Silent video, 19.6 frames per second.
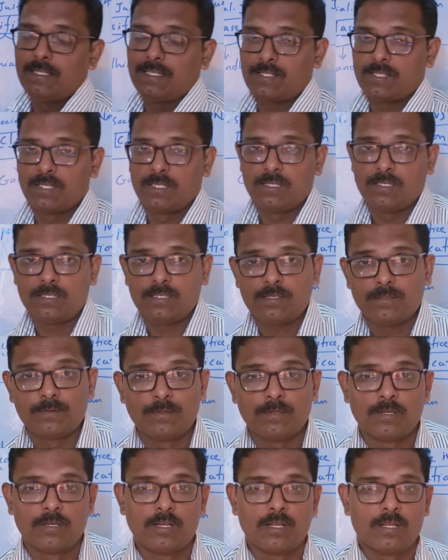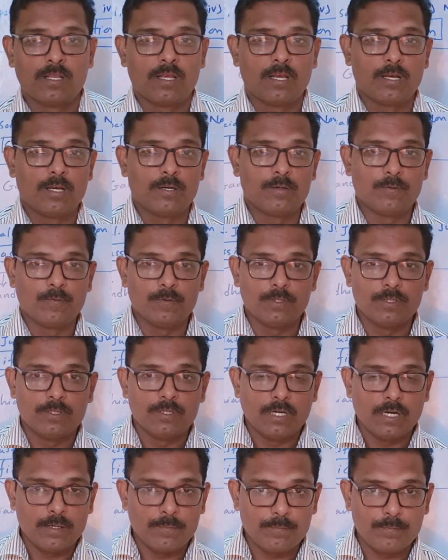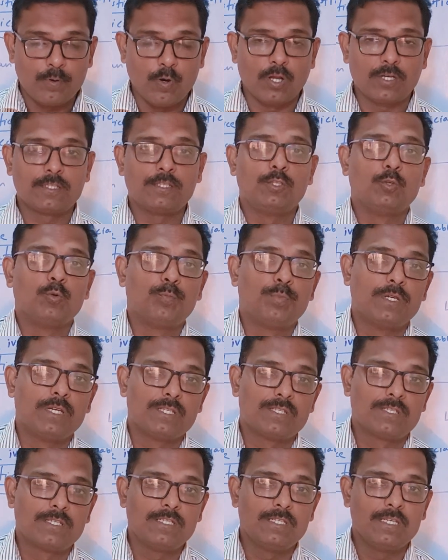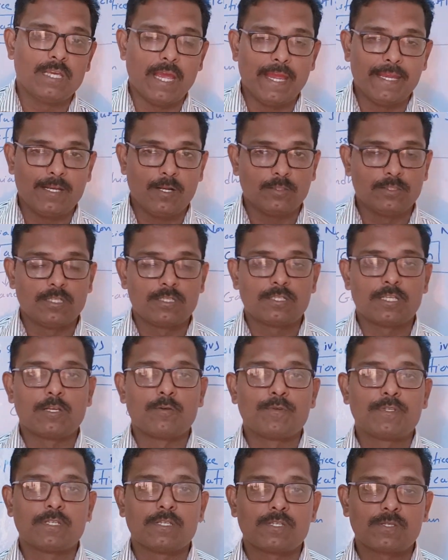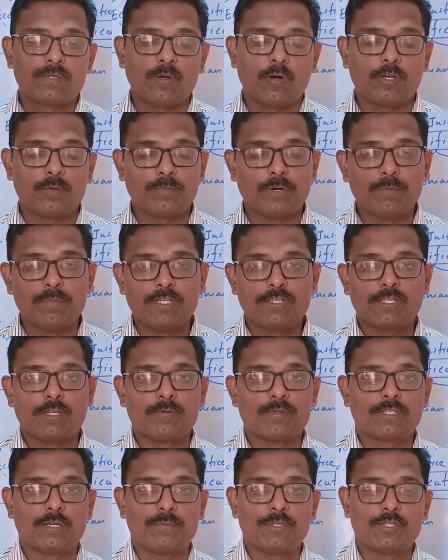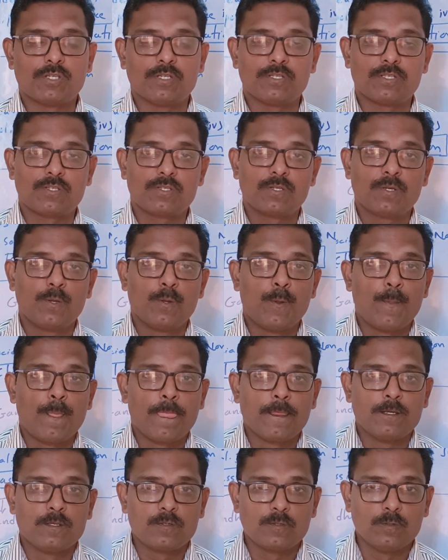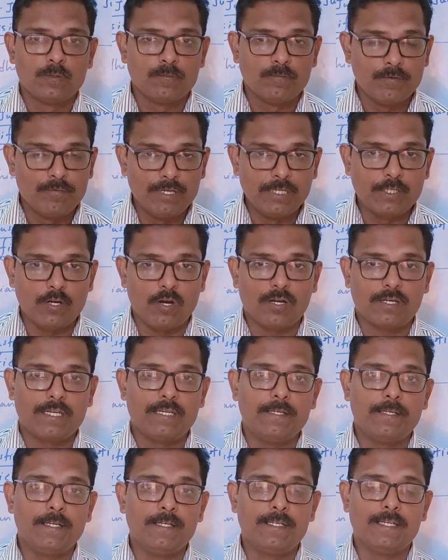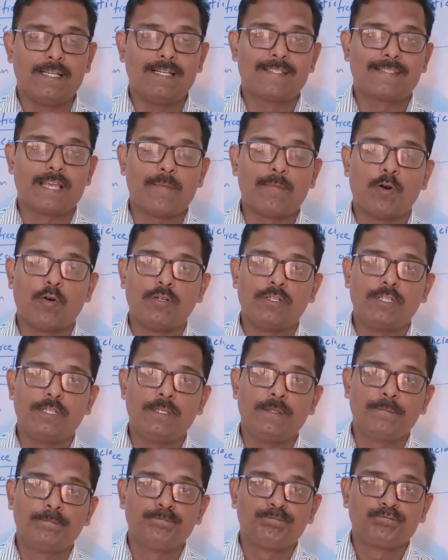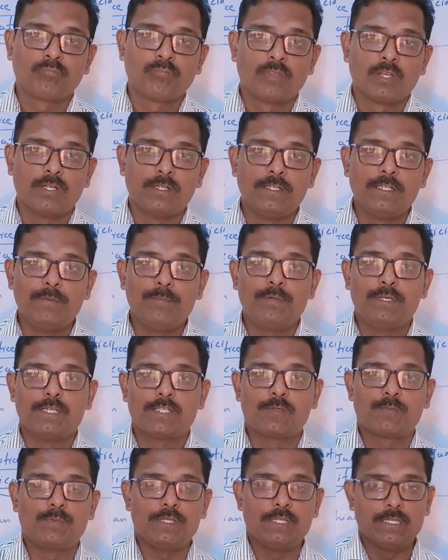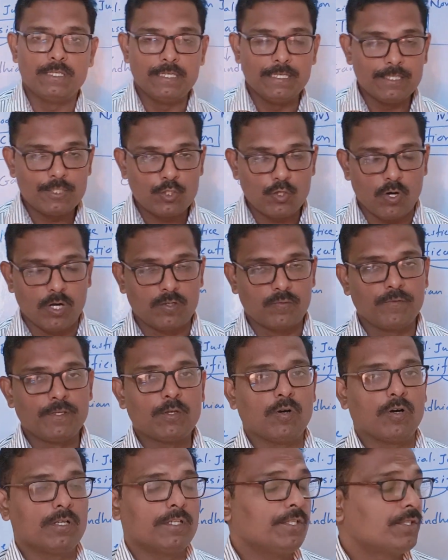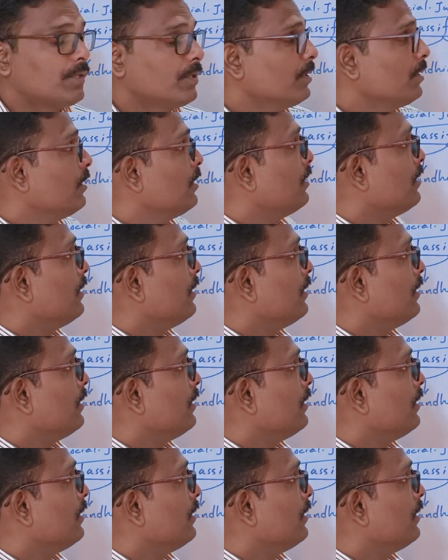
lesson for the UPSC and other services or public service commissions. So we will talk in details about the DPSP. In short, we call it